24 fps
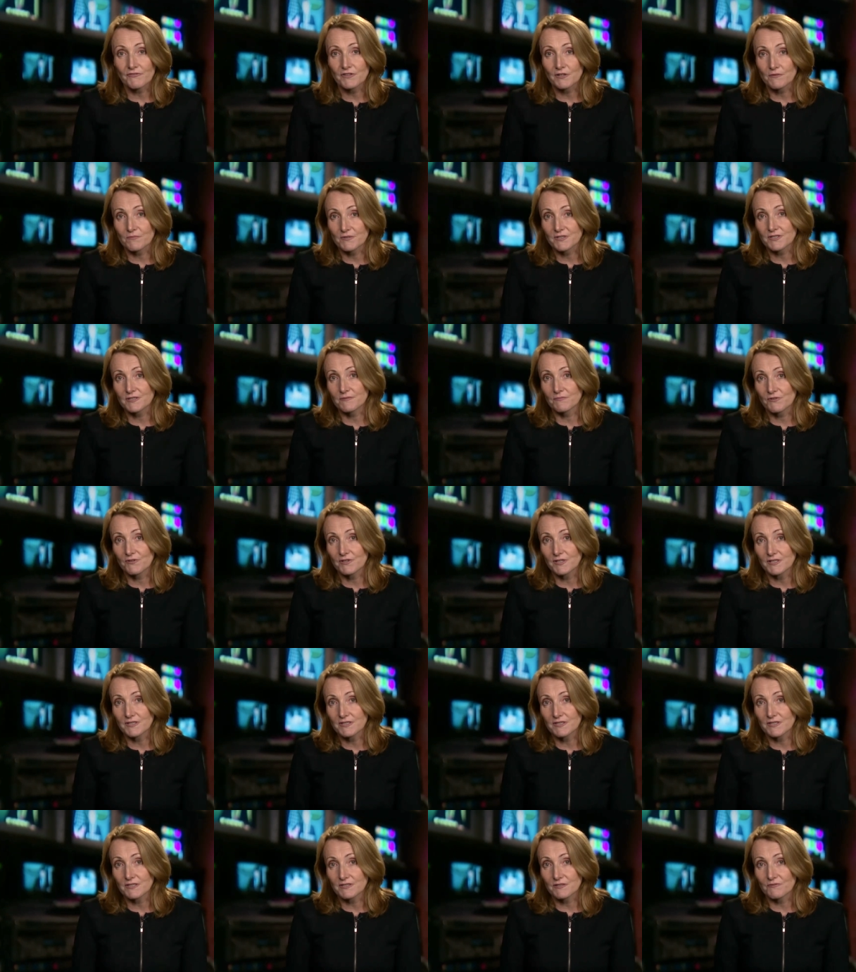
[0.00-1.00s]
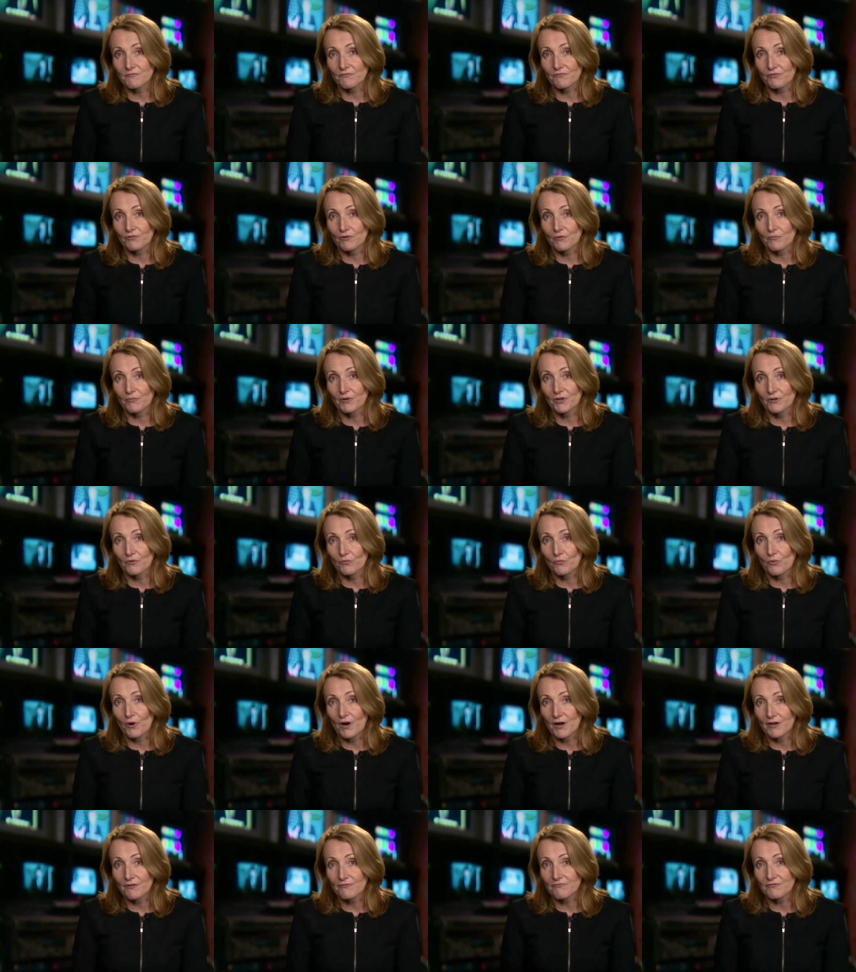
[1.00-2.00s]
There was some criticism from her
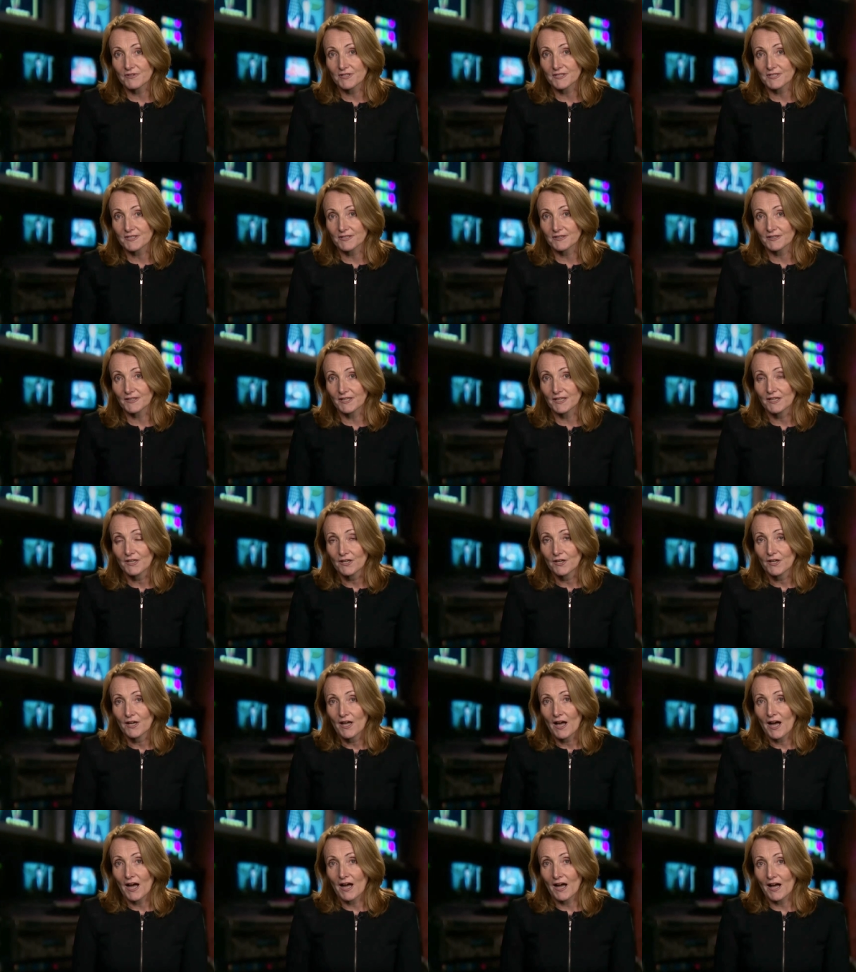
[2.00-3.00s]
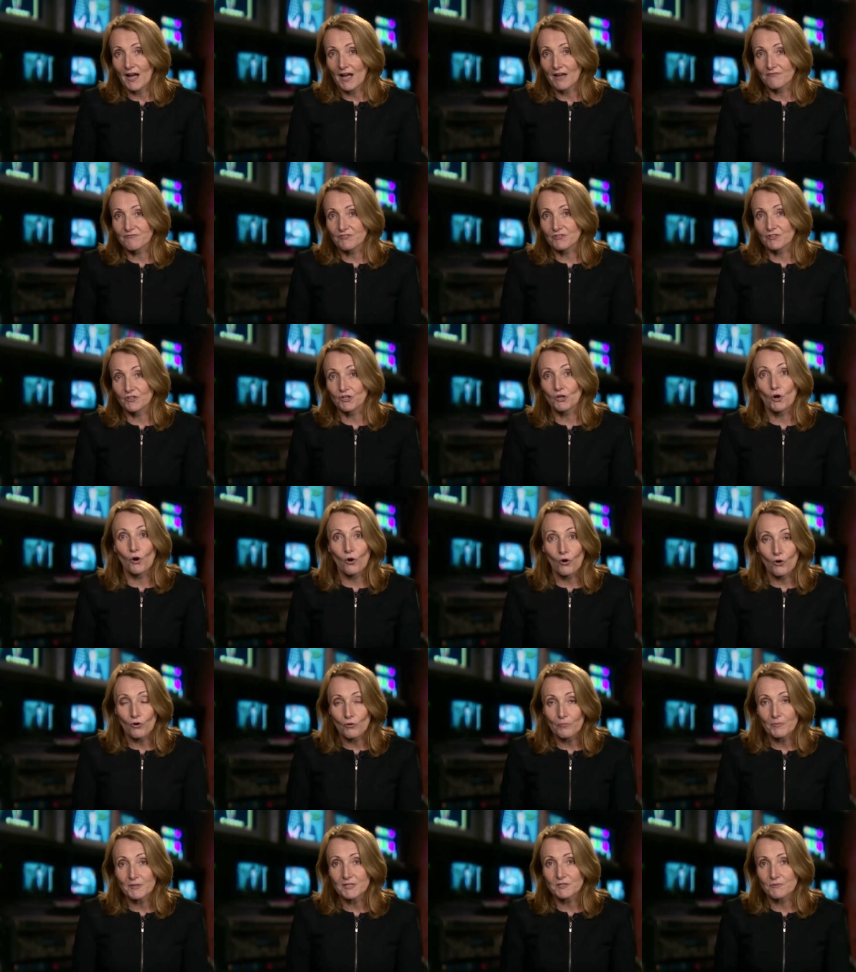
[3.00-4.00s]
wife recently uh, after a
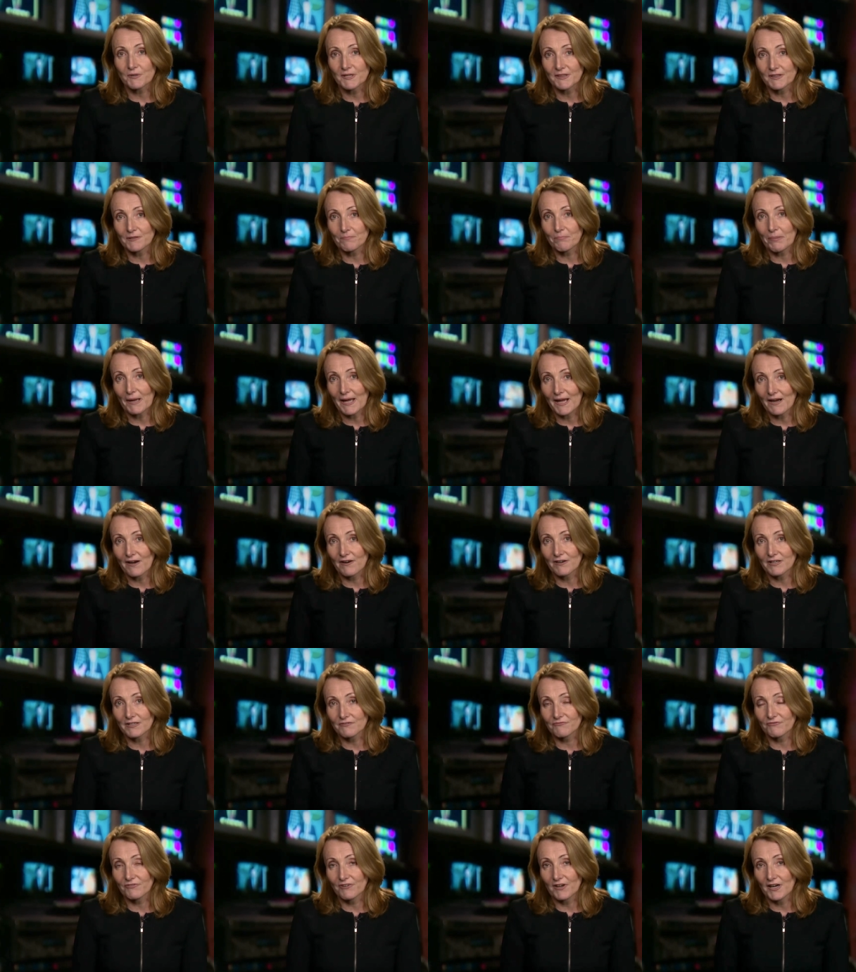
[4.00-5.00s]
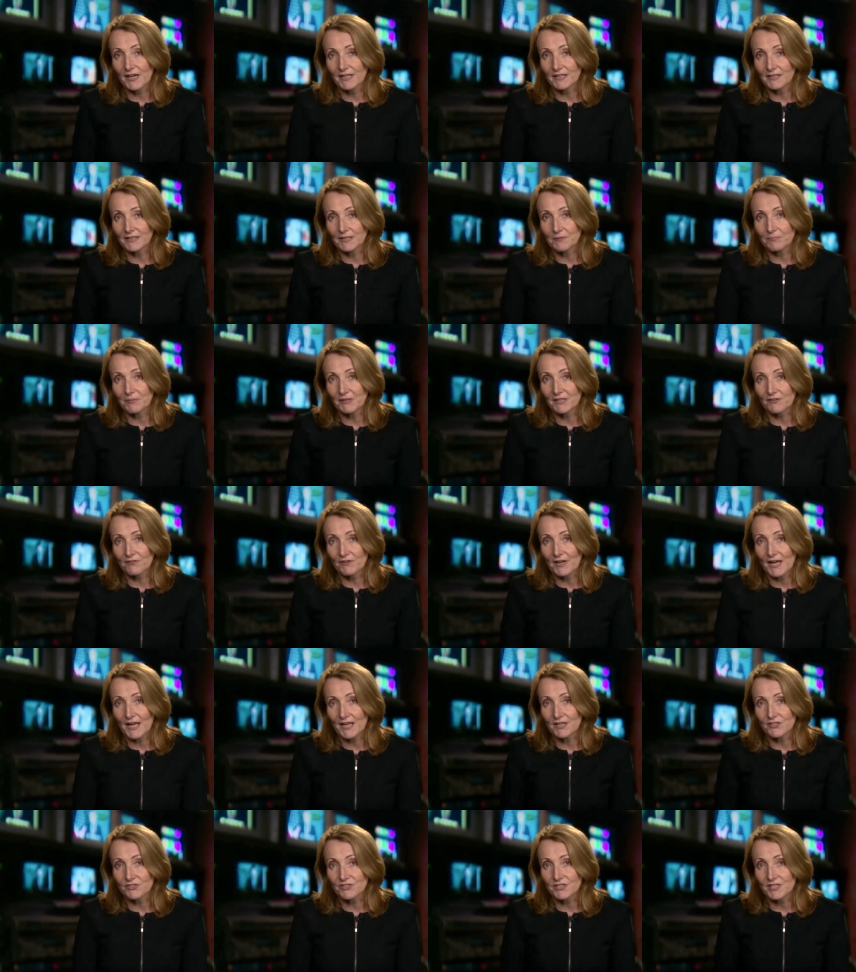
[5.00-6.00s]
call between the pair had finally been
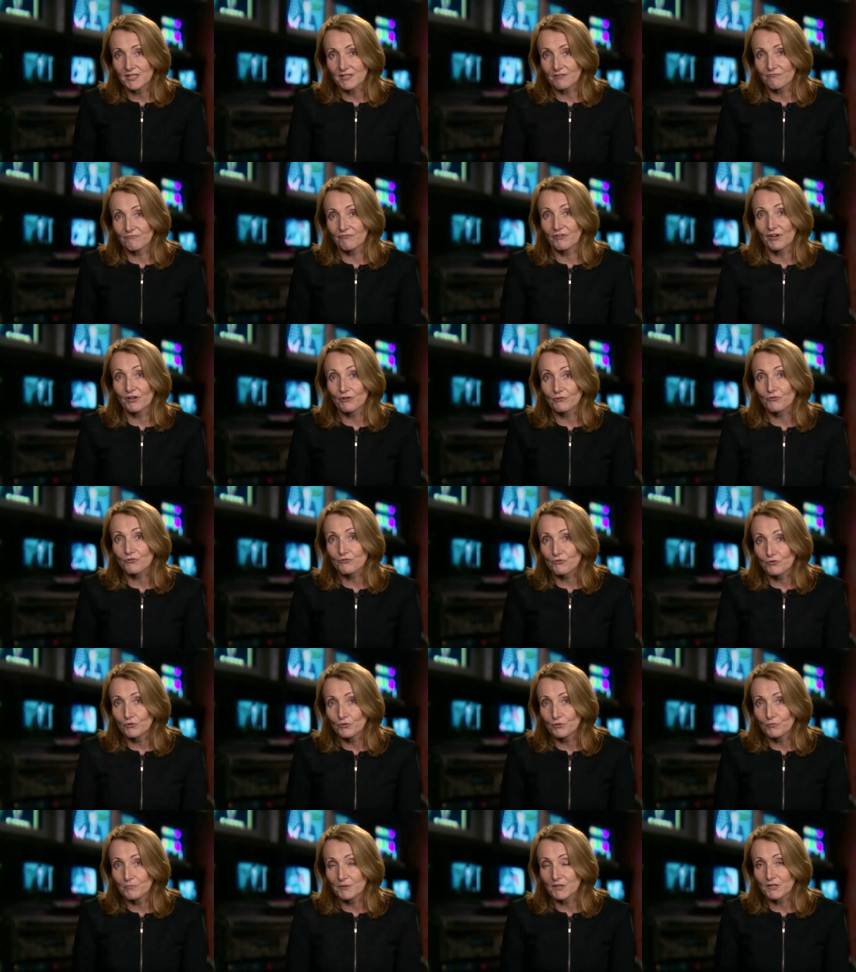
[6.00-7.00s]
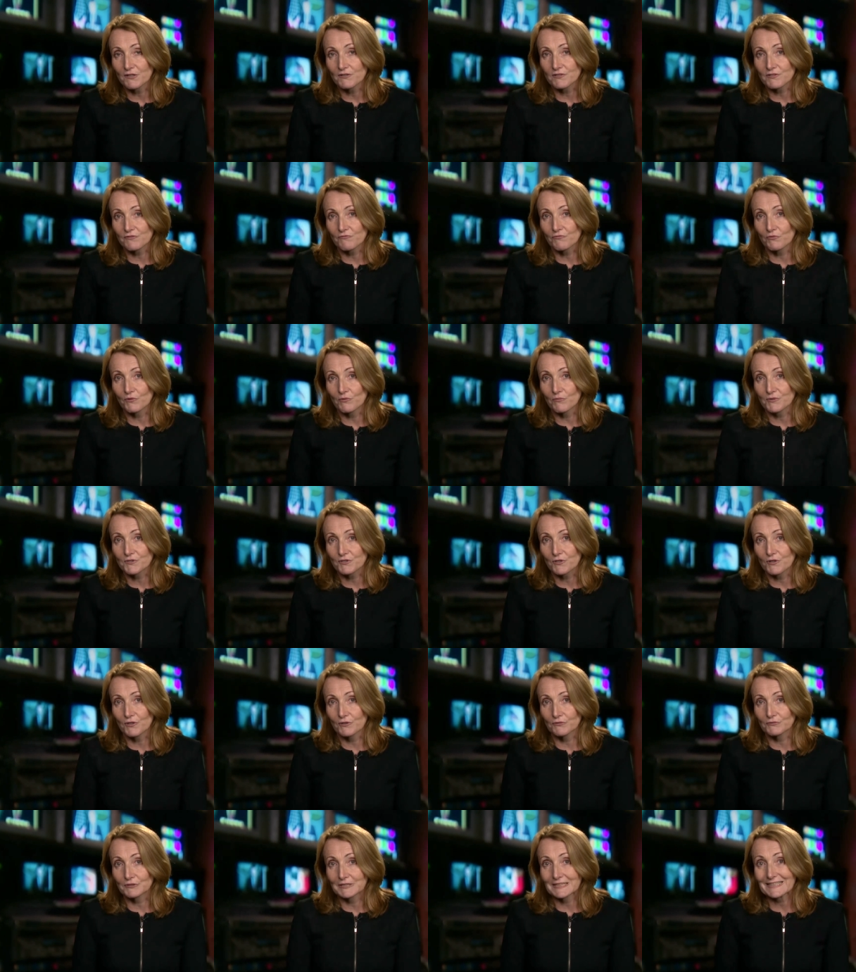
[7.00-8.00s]
arranged and it fell through because of what was
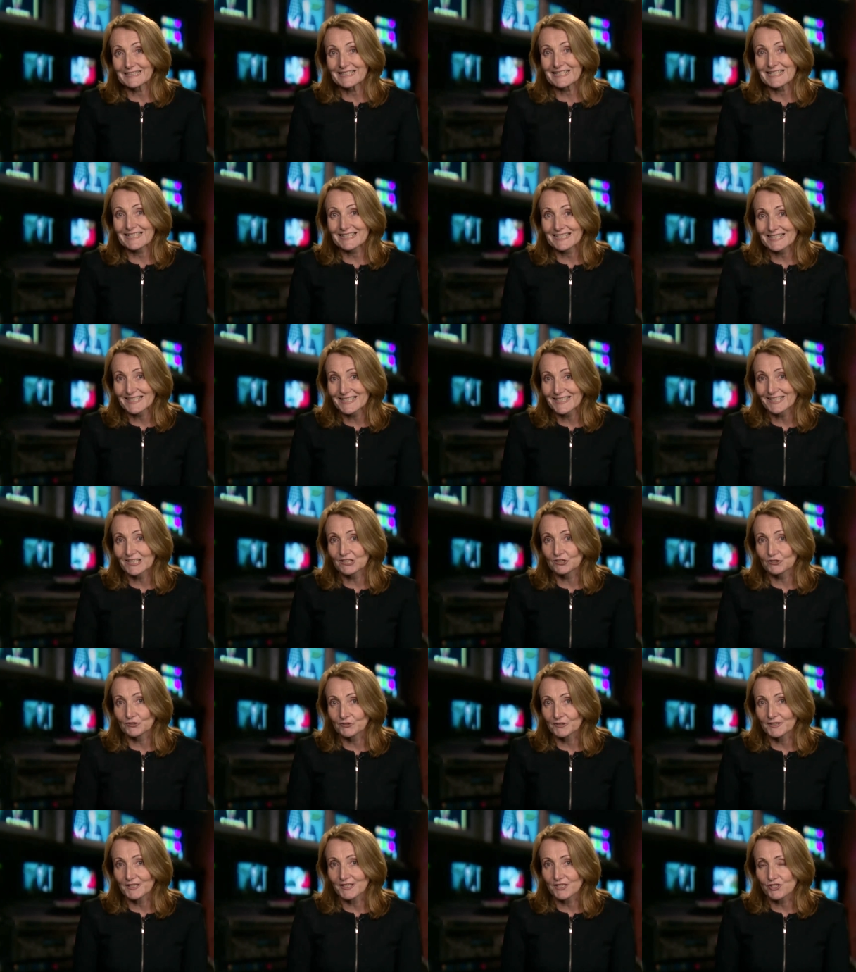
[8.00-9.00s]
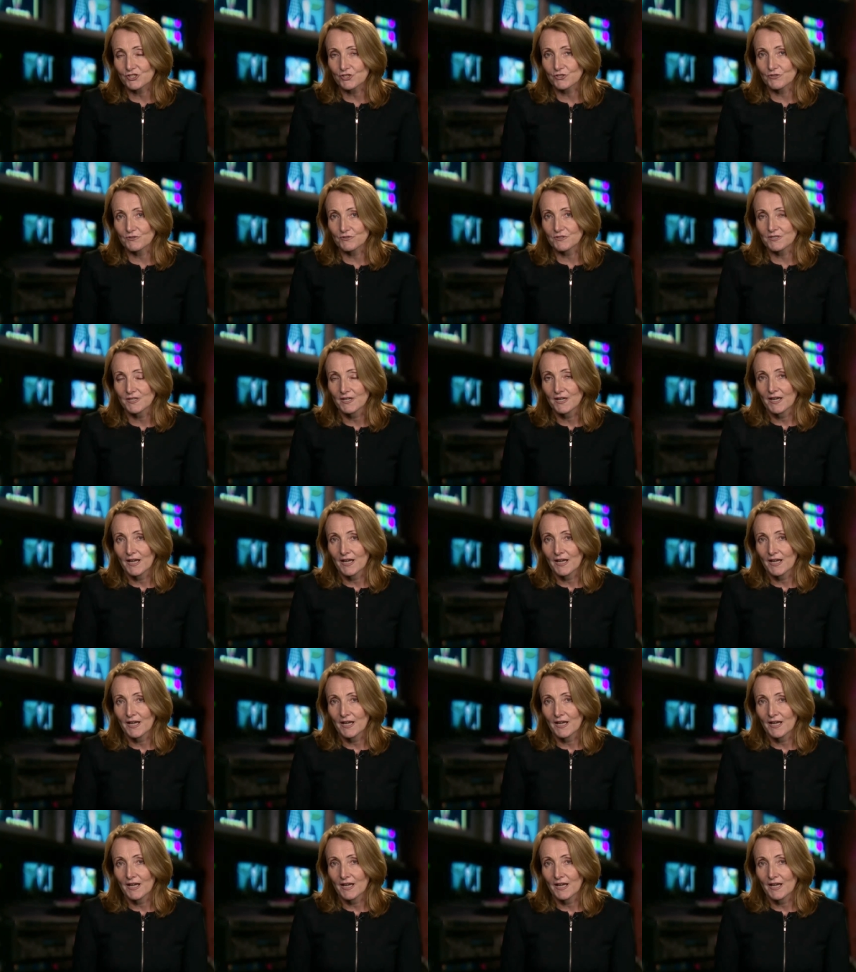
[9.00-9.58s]
called logistical issues